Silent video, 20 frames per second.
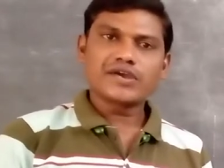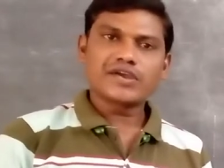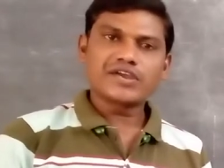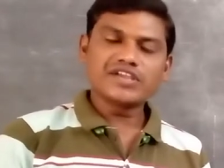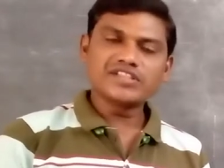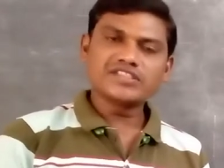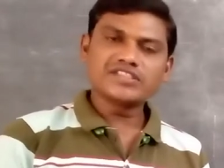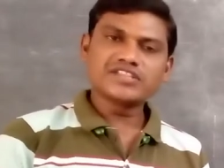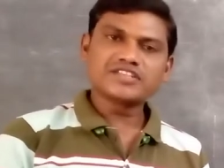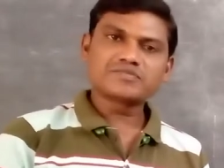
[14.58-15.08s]

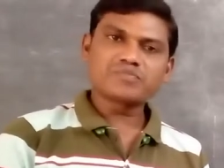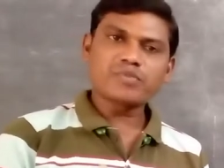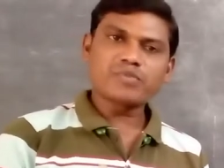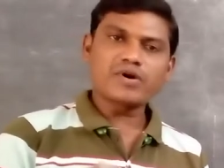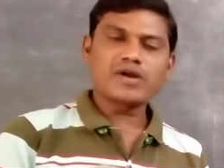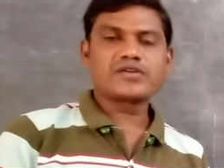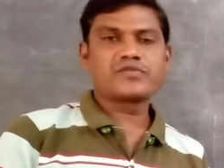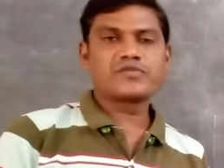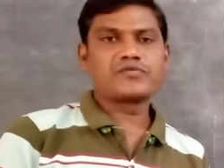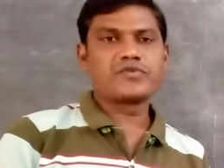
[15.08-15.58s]
in this
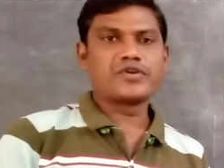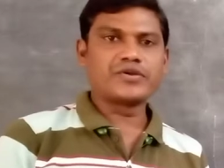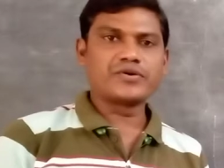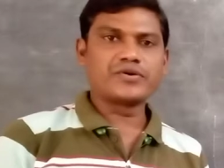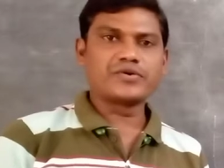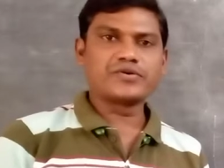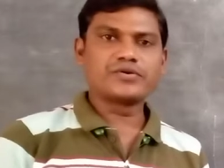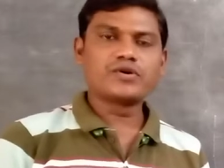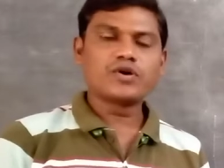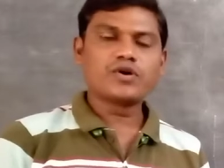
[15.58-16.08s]
part
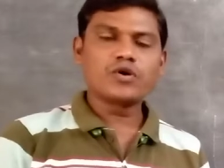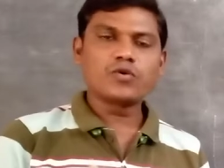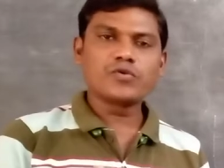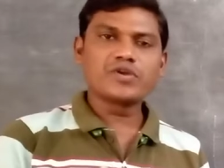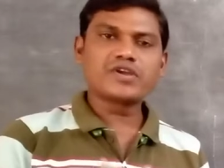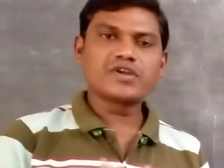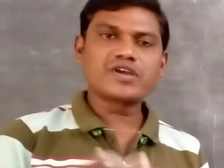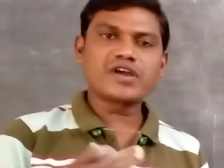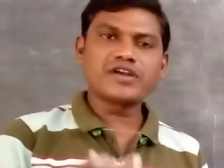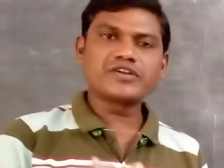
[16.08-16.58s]
video,
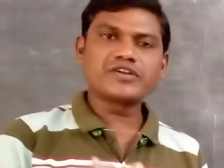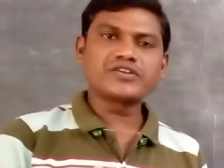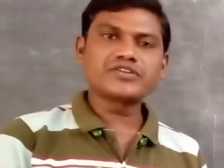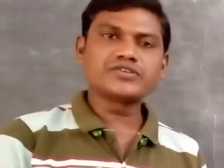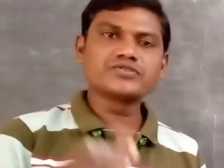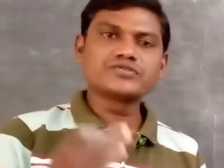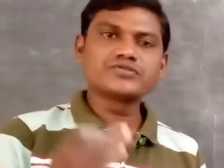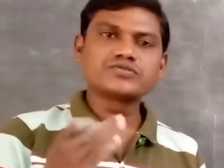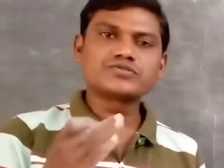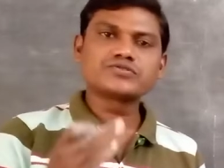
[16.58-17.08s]
we
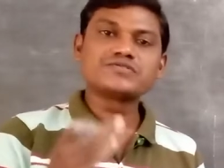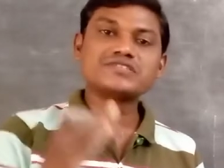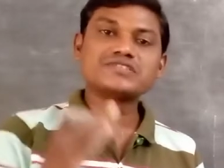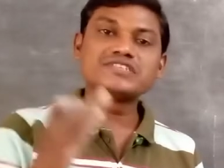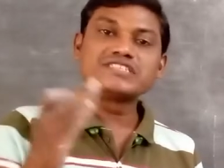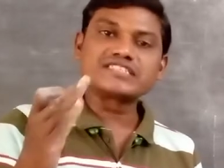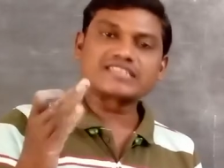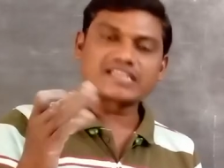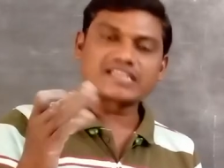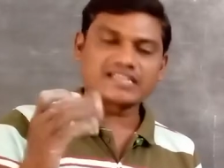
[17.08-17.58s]
continue to
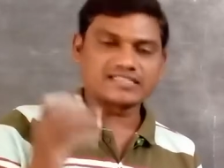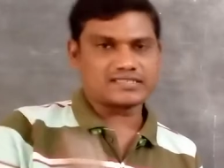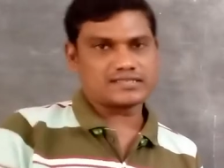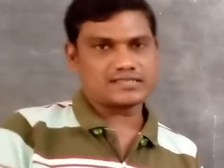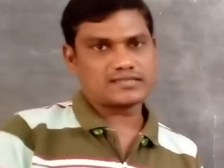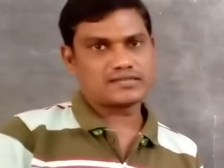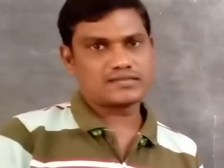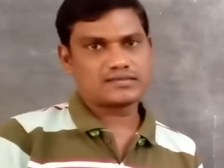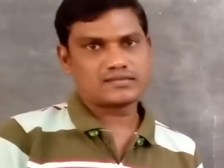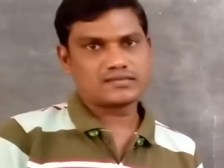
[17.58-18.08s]

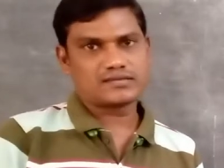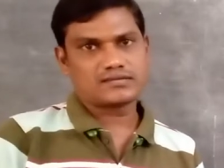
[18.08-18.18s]
discuss